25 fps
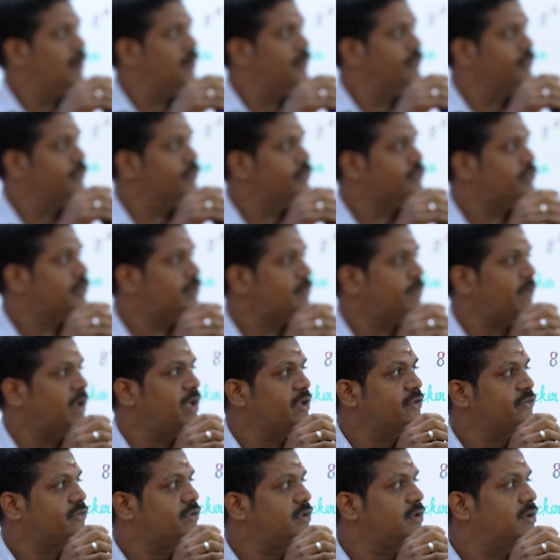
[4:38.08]
Future
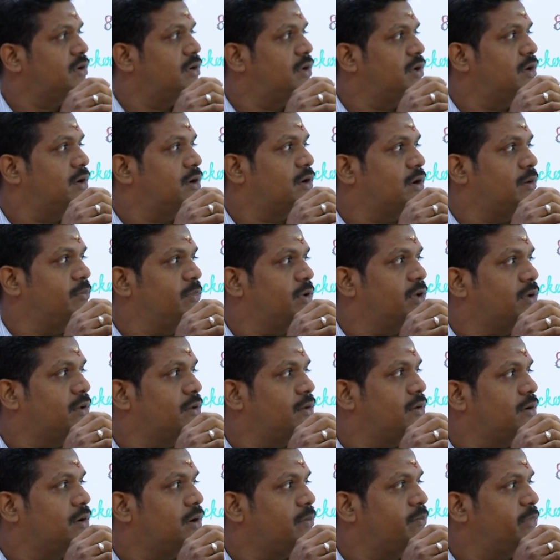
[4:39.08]
plans and
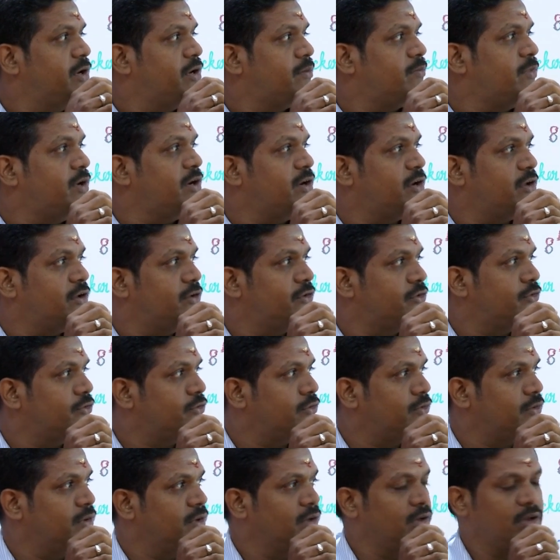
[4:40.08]
commitment,
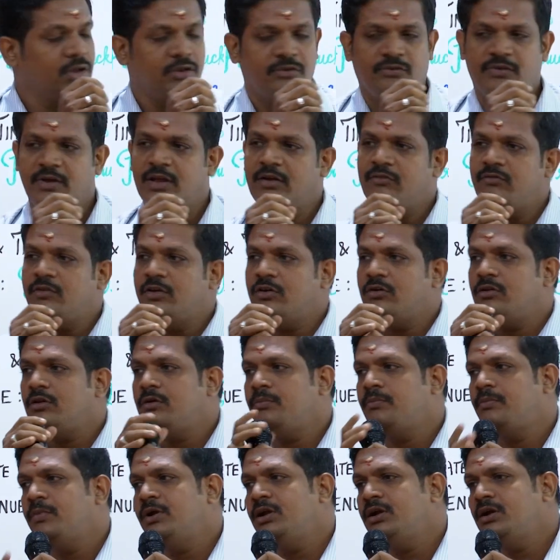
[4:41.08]

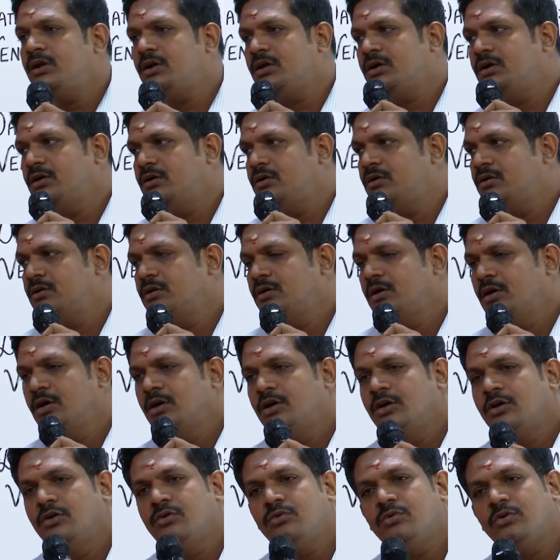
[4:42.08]
self-development,
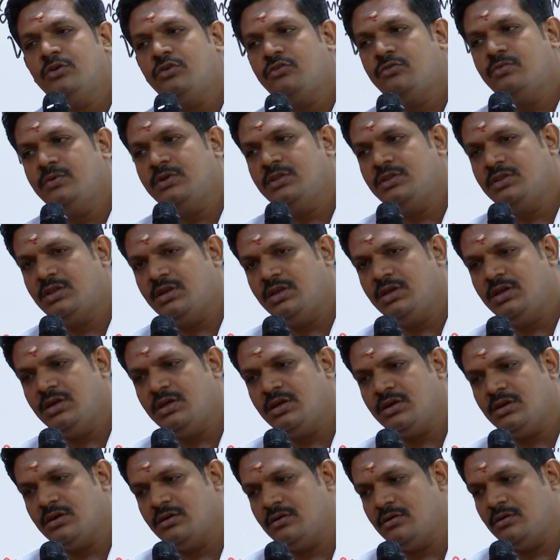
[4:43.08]

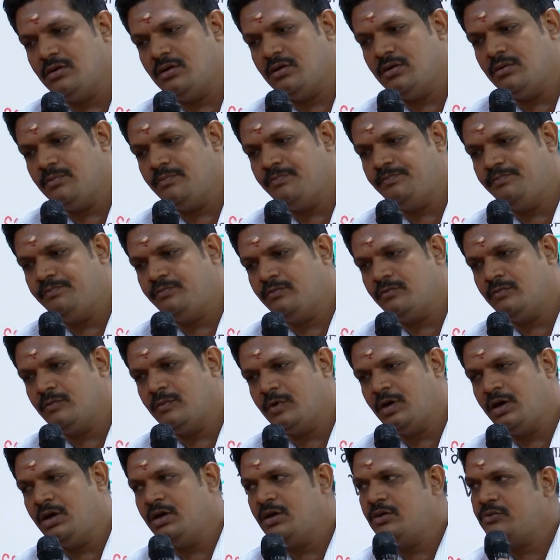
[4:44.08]
UHV-III
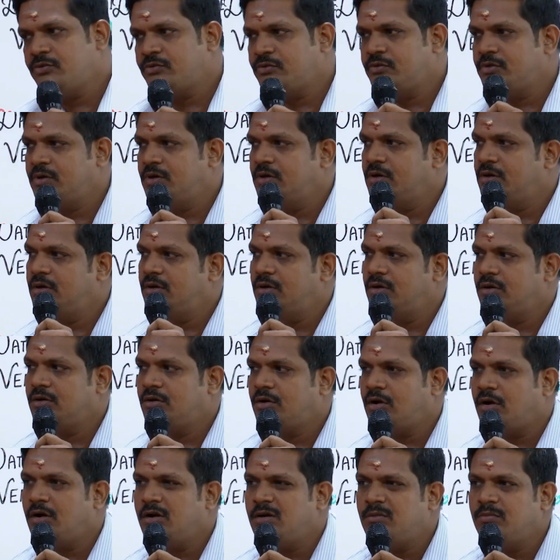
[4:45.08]
has
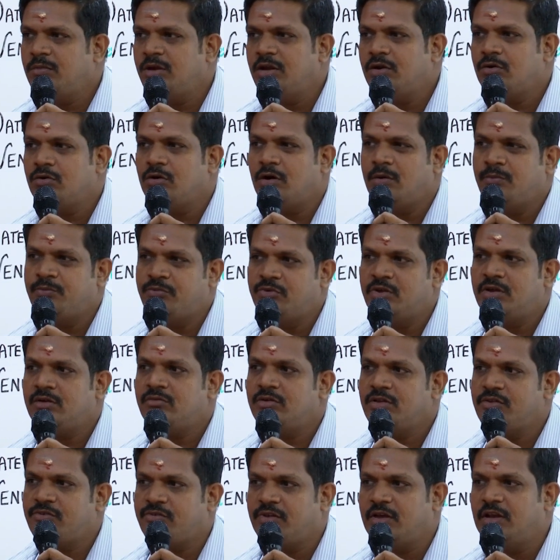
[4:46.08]
taught me to
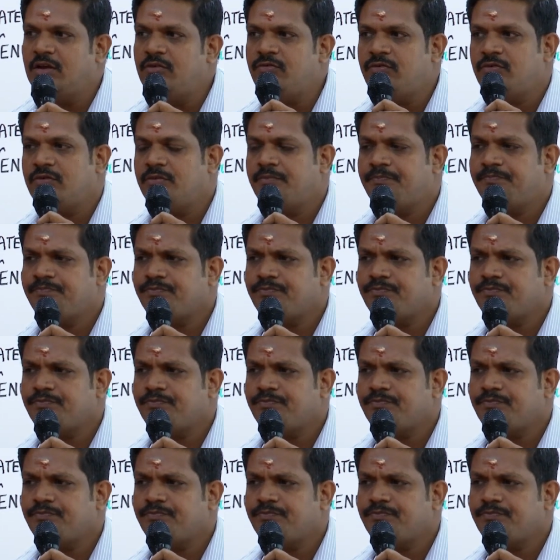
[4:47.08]
observe in self.